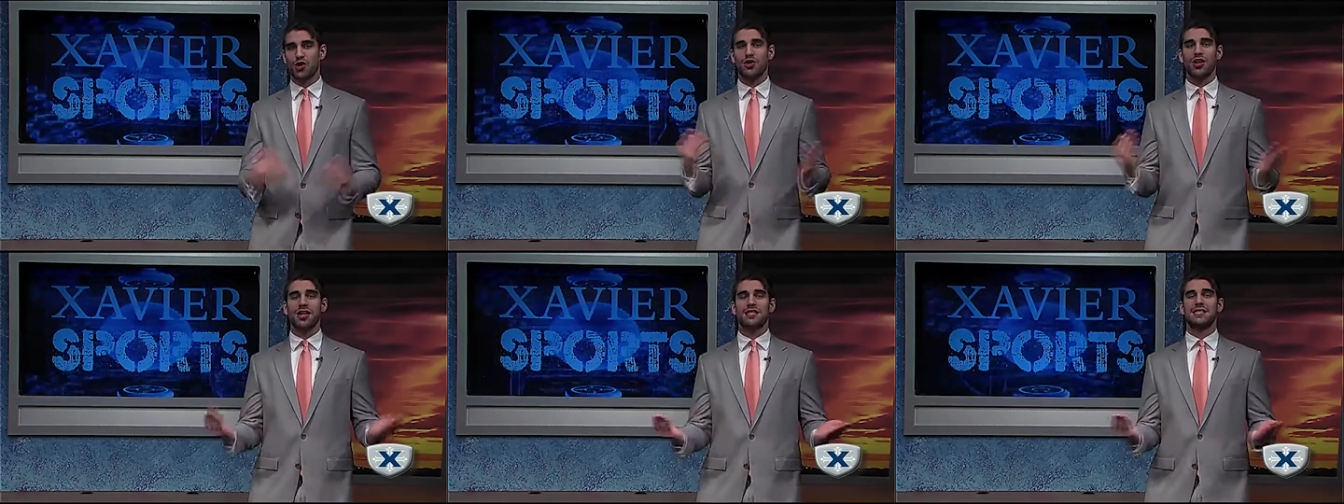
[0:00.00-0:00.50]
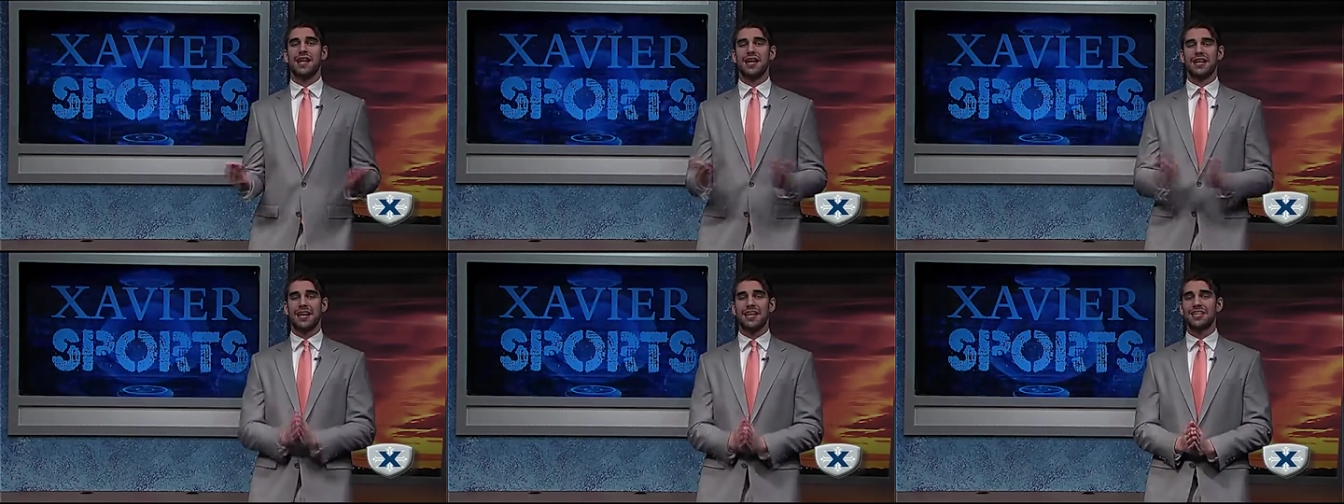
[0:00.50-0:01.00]
Good luck
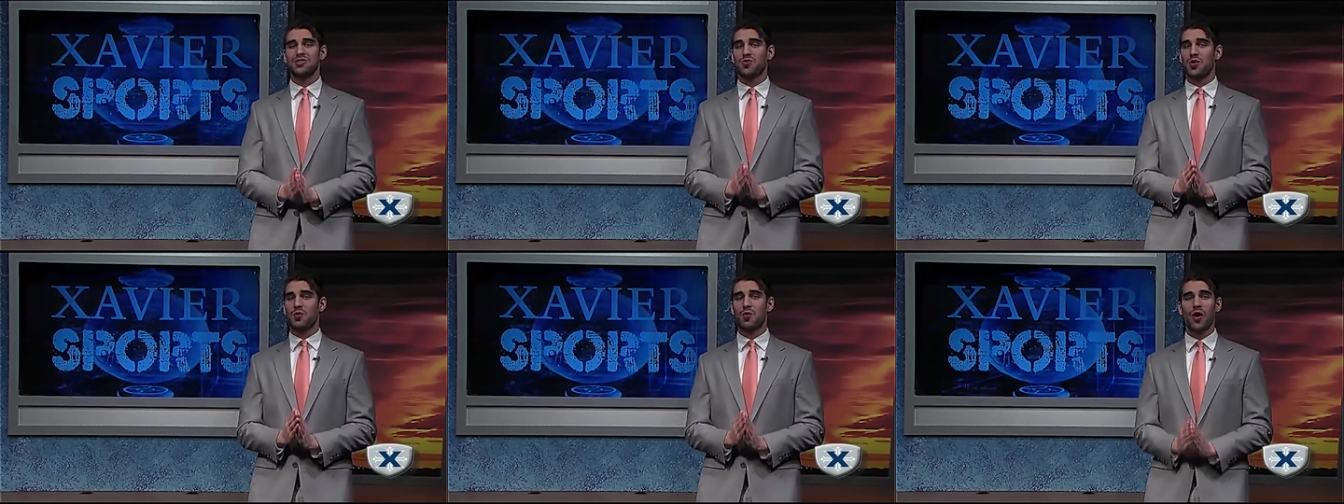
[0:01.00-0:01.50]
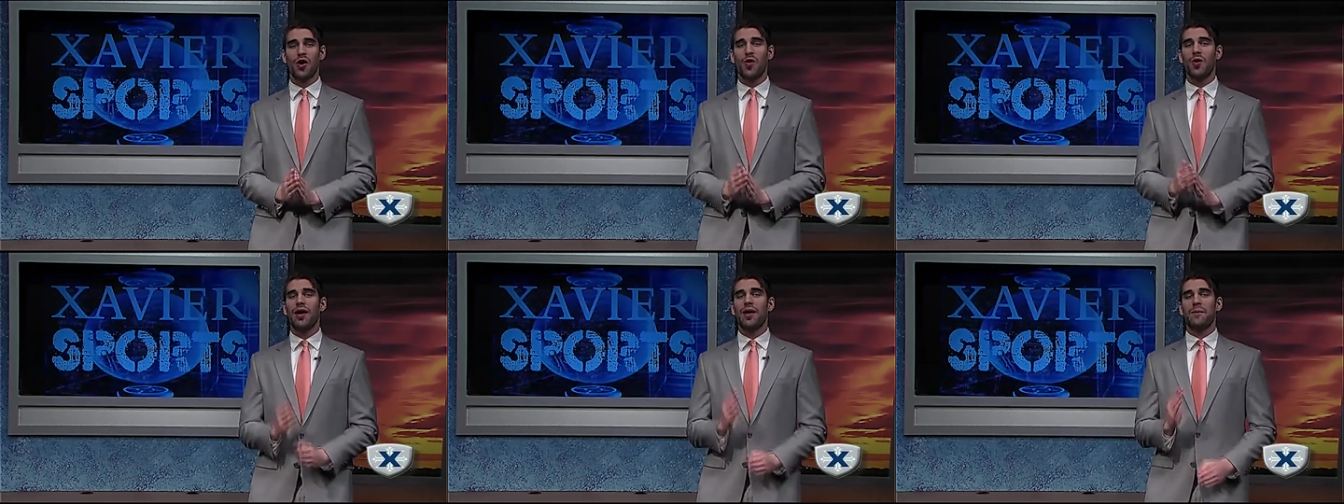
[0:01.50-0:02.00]
tonight, ladies. We
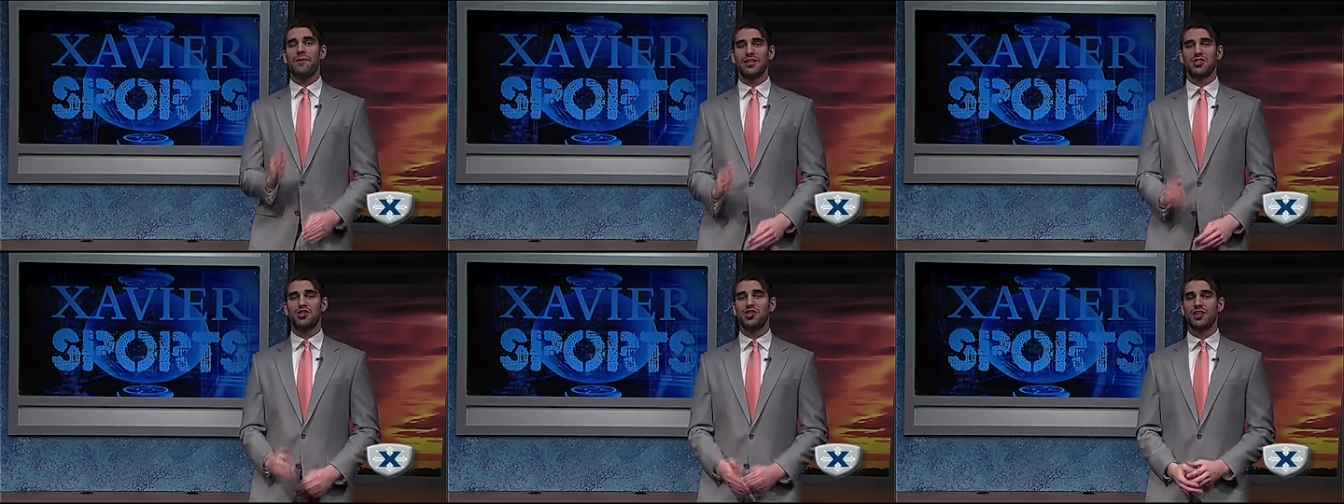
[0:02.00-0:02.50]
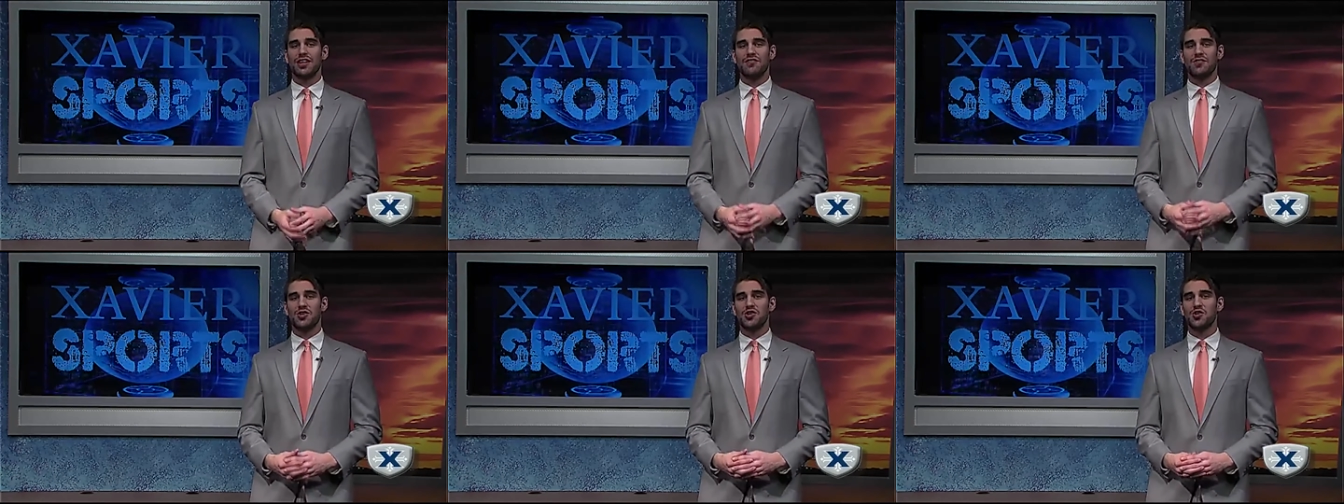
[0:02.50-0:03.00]
will be
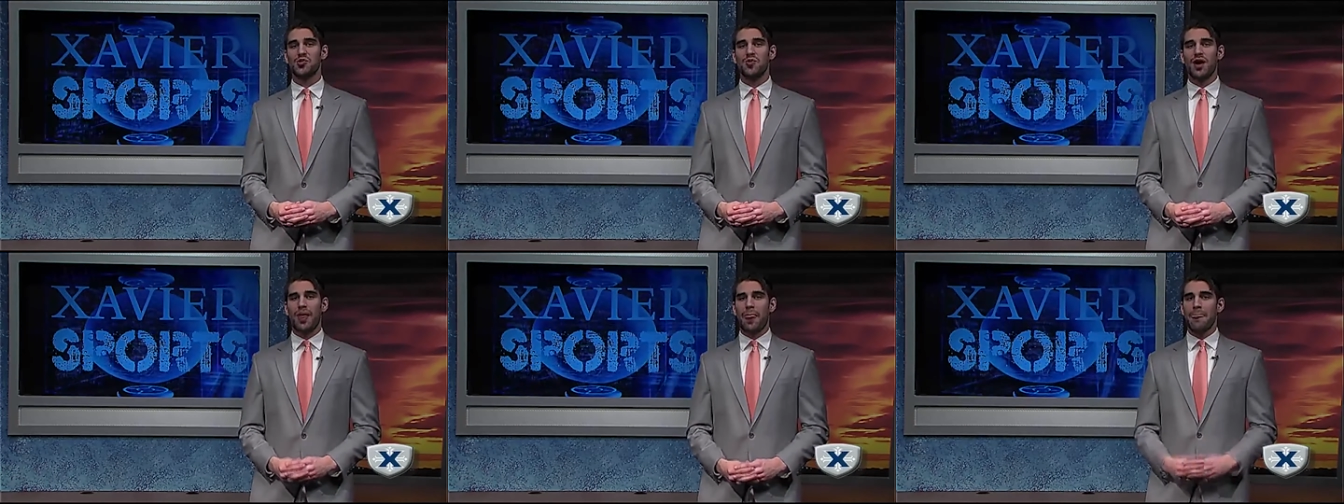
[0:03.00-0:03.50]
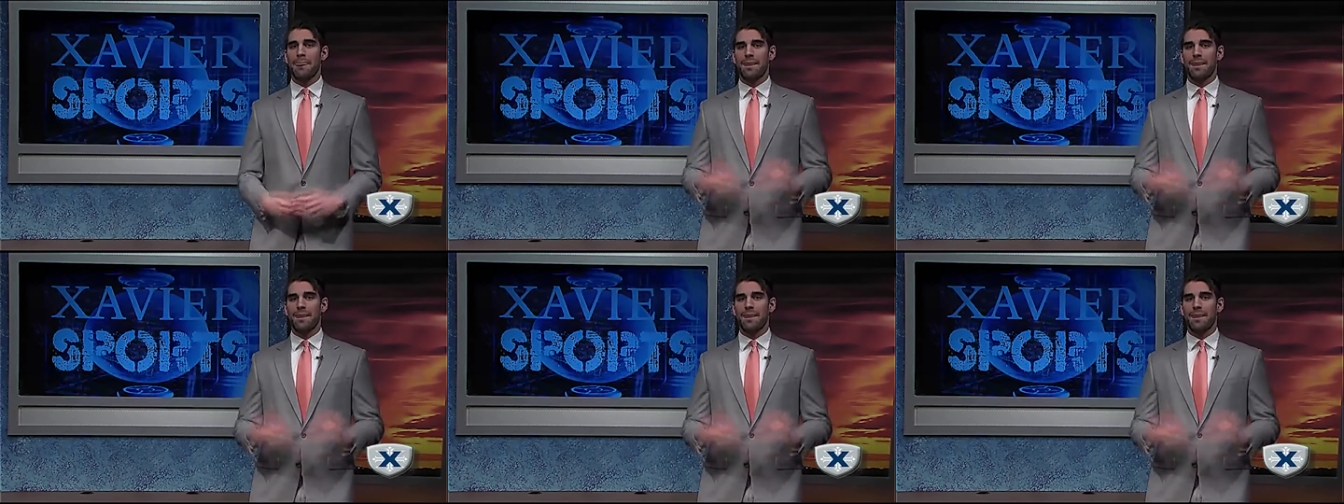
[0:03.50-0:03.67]
cheering for you